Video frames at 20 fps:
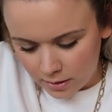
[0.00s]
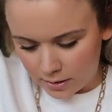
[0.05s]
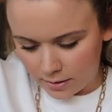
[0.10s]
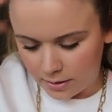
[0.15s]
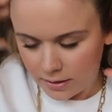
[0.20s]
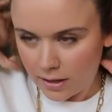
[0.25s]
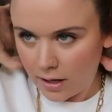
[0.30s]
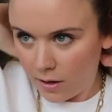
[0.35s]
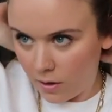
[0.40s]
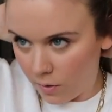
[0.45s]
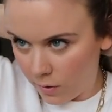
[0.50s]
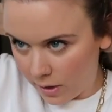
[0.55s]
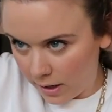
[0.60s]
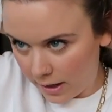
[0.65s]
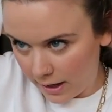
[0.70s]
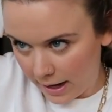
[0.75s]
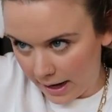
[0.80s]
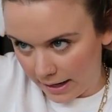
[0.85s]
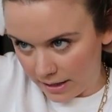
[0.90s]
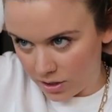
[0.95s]
So
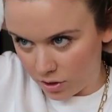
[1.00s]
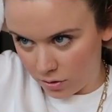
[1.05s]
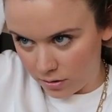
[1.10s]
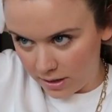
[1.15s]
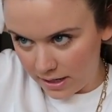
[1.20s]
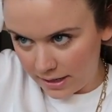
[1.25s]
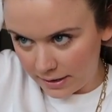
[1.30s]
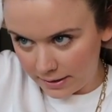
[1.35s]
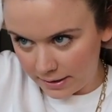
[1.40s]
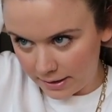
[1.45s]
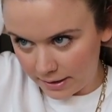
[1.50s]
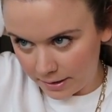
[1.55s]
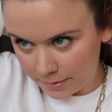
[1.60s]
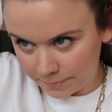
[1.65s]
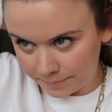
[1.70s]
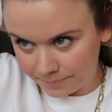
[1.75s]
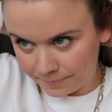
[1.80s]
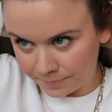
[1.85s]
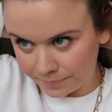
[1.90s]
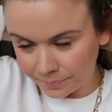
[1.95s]
I do this,
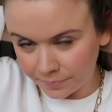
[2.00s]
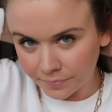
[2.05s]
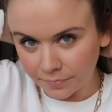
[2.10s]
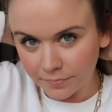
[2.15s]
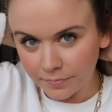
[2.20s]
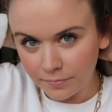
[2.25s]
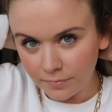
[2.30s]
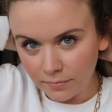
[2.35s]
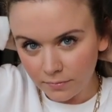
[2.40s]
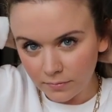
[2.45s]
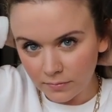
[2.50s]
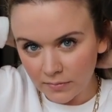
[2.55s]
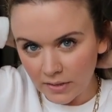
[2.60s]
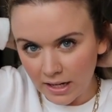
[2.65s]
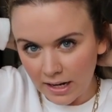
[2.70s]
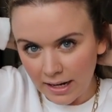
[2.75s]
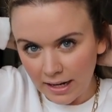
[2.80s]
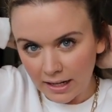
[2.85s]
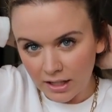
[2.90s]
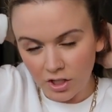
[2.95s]

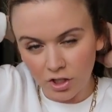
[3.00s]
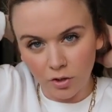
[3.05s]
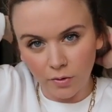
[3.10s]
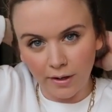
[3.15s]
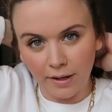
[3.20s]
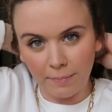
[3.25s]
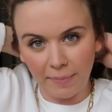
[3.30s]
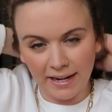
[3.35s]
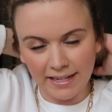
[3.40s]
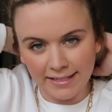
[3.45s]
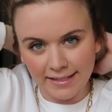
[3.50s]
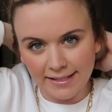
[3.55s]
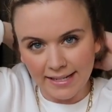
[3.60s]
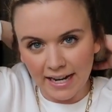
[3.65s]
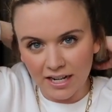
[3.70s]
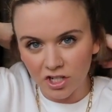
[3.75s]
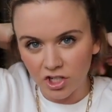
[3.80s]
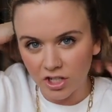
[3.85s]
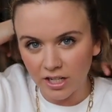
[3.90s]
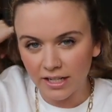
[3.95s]
do it by
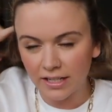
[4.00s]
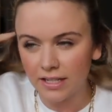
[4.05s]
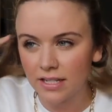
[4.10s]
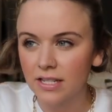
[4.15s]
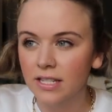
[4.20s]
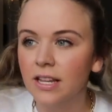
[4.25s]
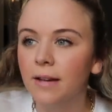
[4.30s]
sections,